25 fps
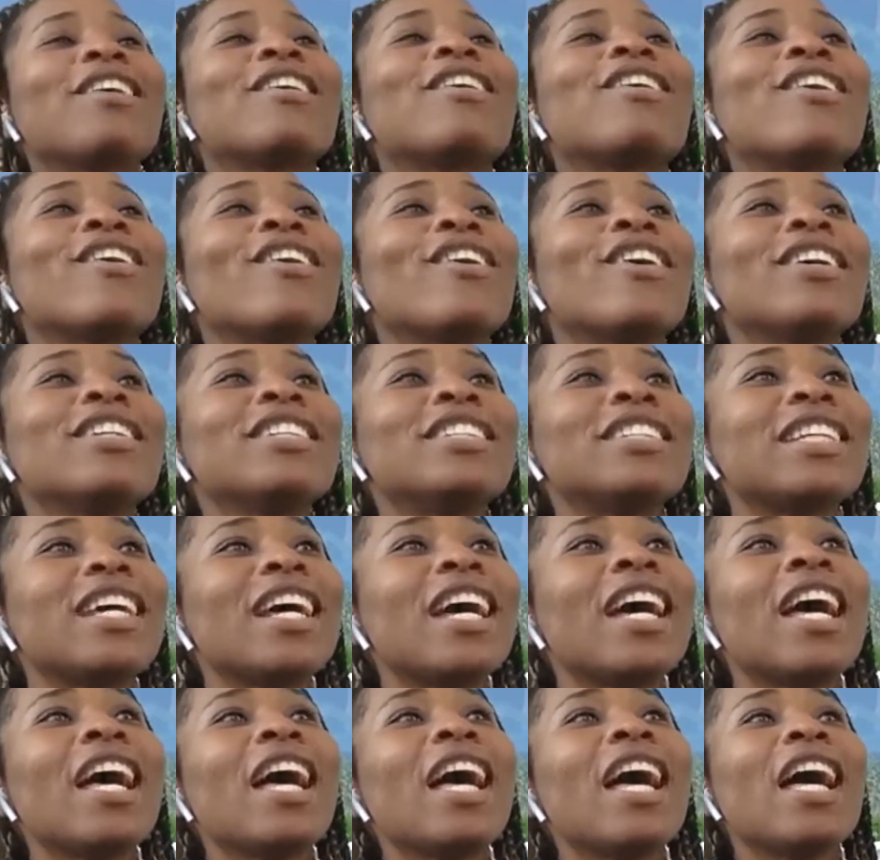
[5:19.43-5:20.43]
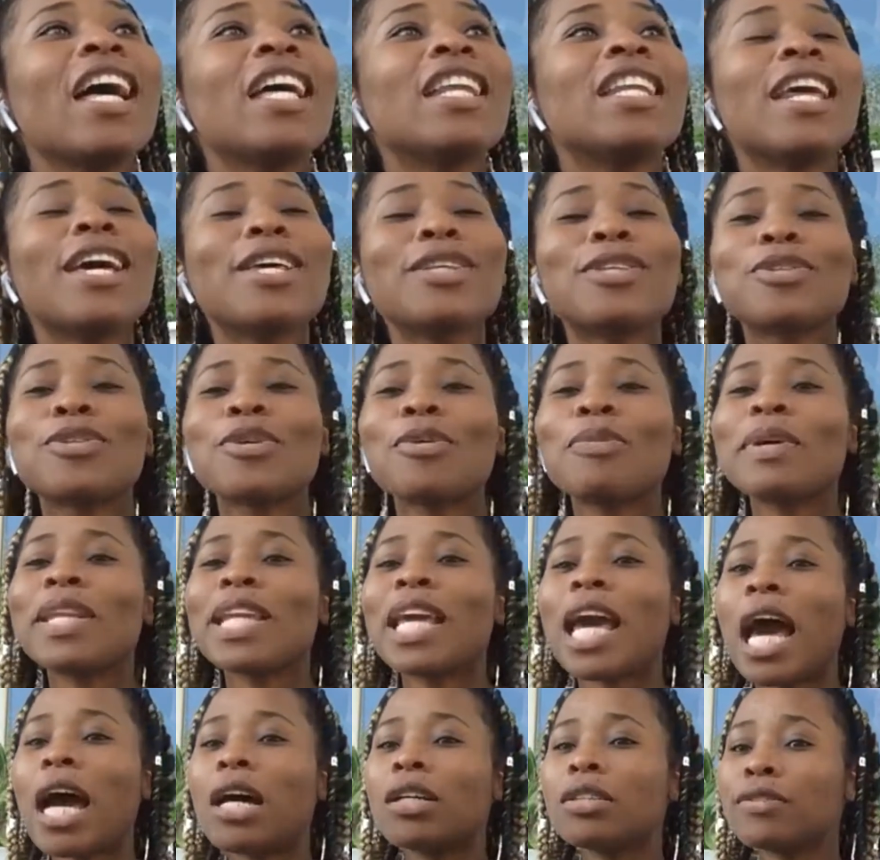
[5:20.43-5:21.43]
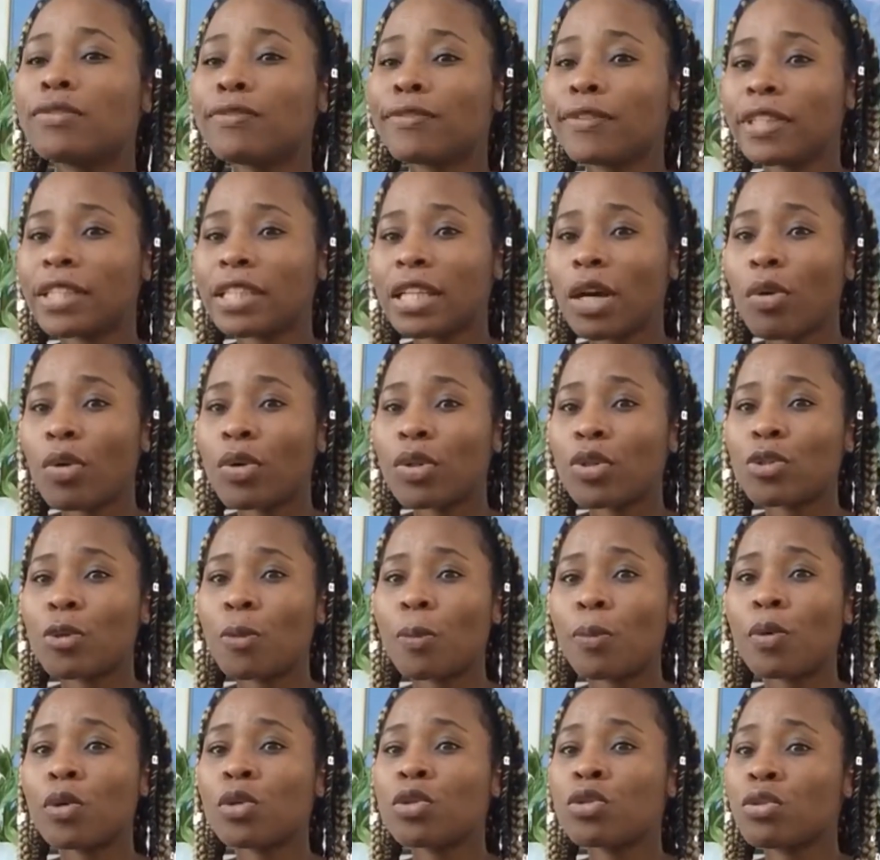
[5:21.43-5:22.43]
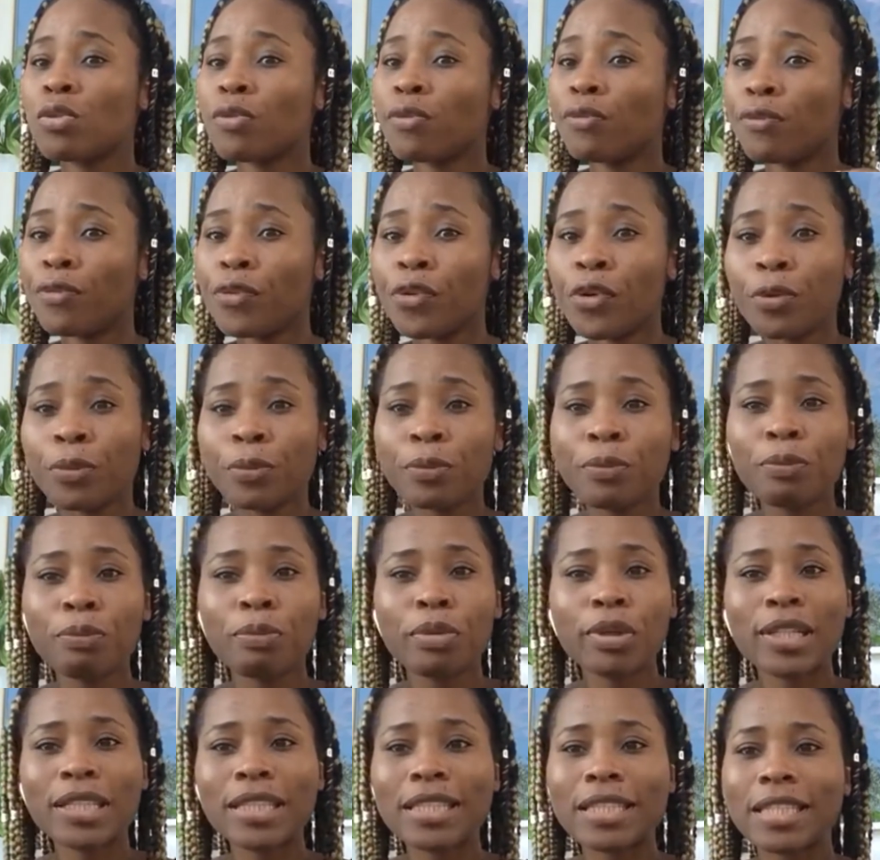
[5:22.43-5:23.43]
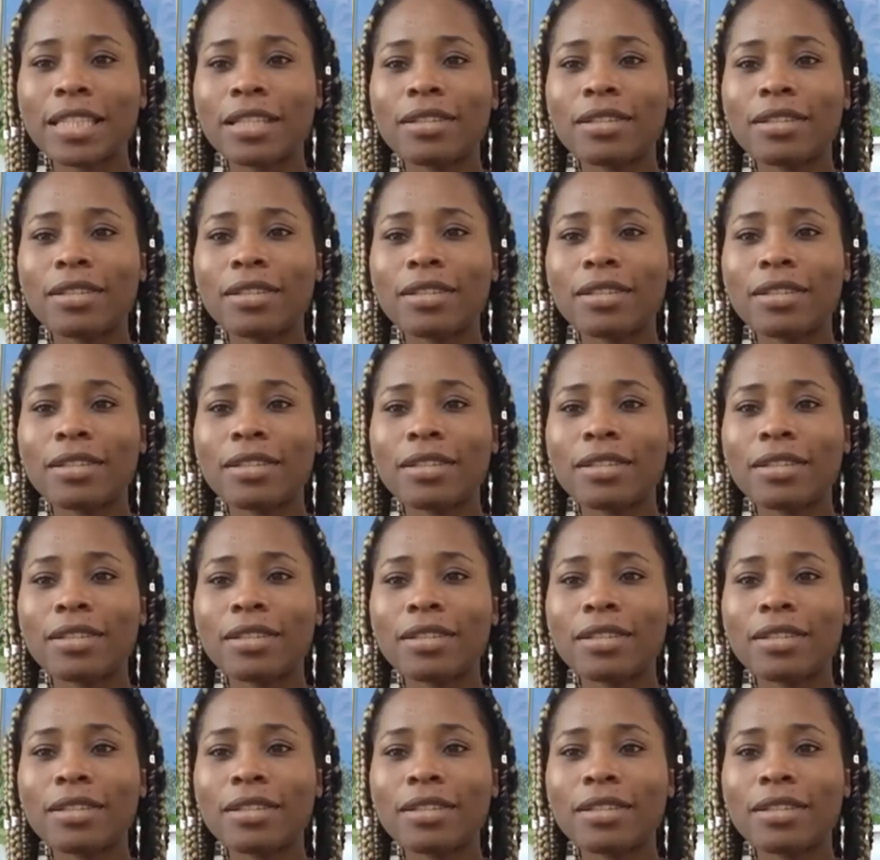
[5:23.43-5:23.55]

Gosh, there's so many outfits I was supposed to film, but